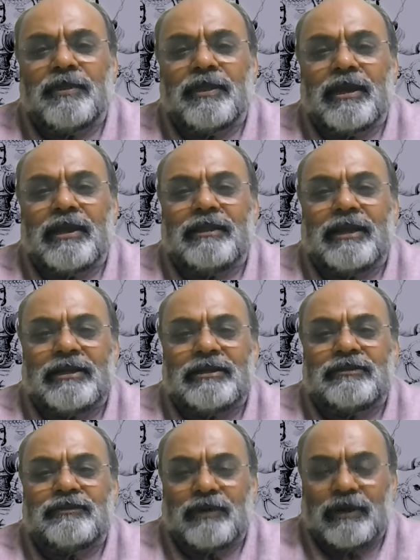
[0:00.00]
And that
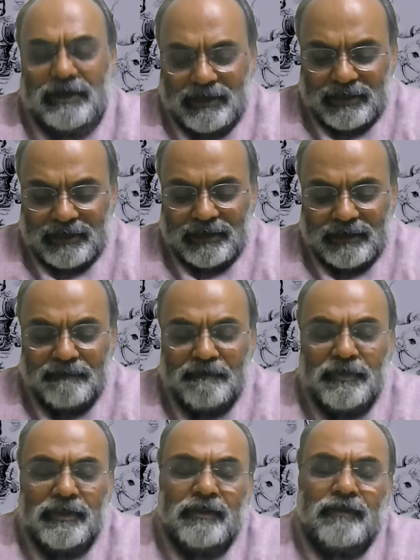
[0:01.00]
is what the
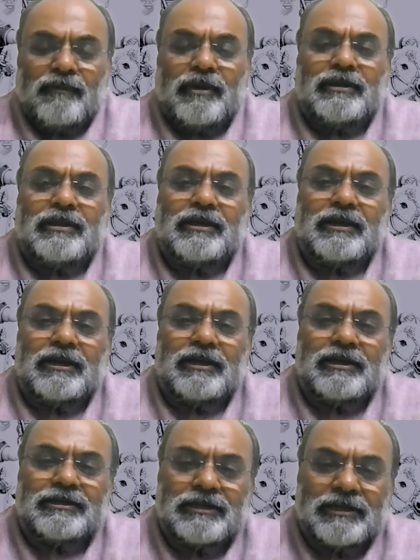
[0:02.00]
what the
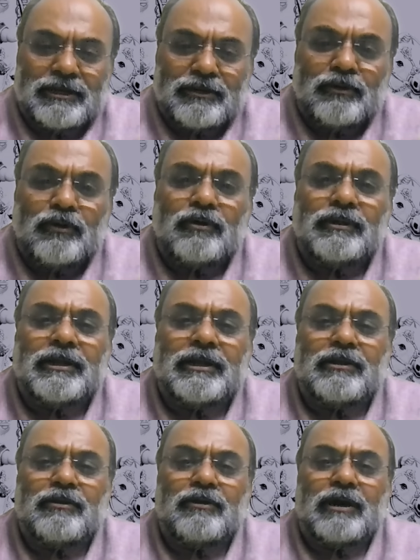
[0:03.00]
leaders need to know that
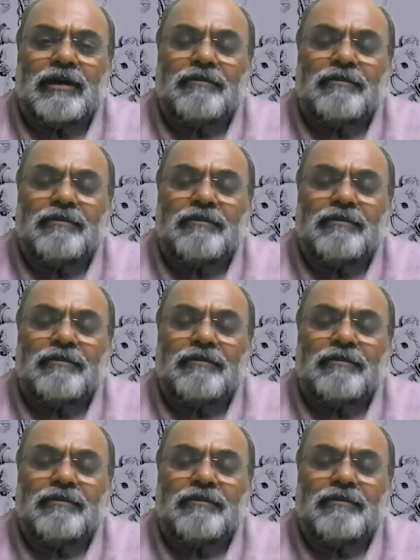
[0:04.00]
you have